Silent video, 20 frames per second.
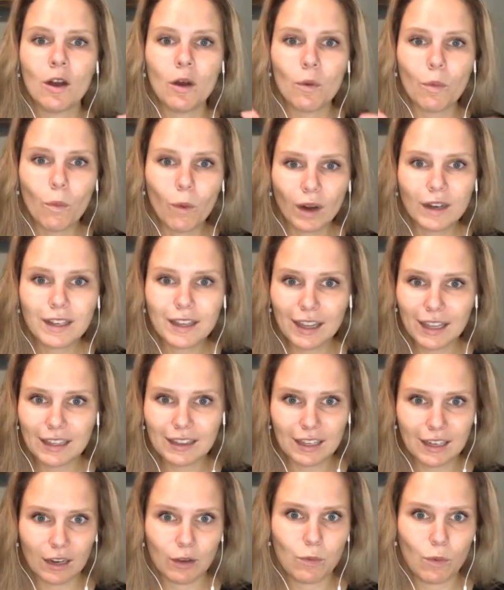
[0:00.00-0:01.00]
One thing
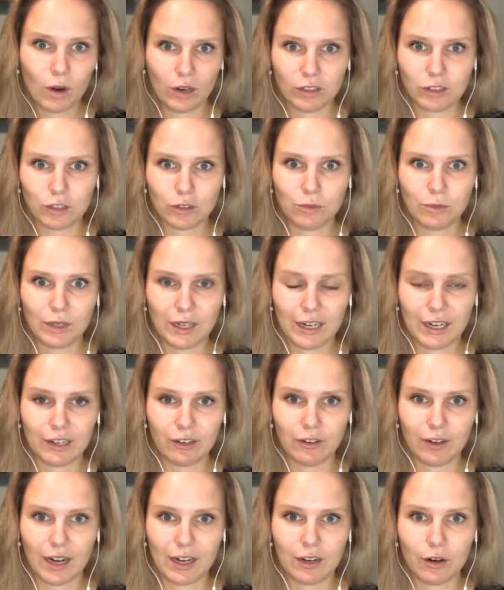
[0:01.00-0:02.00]
that I want to
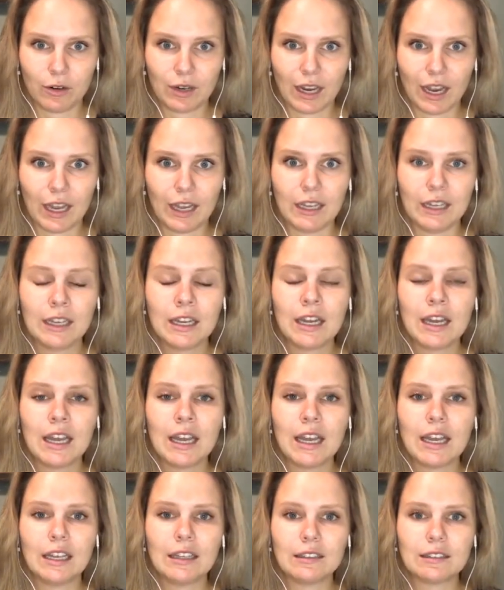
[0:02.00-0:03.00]
reiterate, okay,
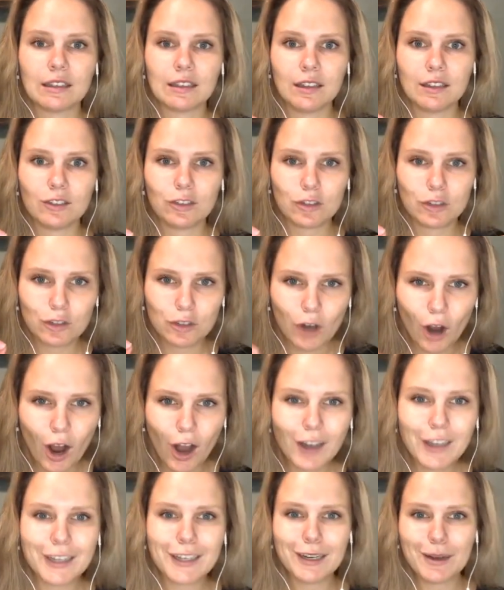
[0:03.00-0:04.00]
is
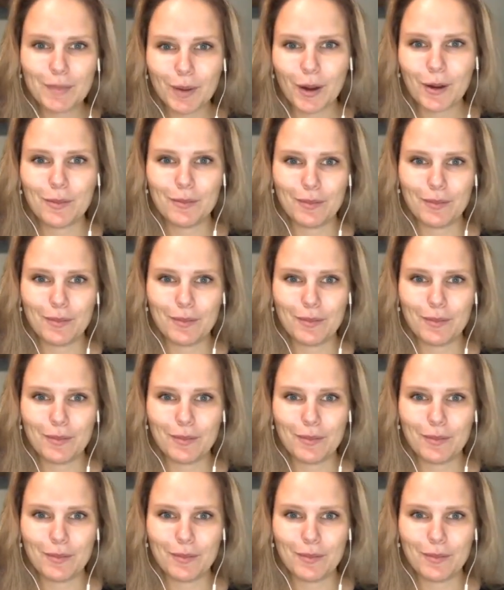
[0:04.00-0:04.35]
talking about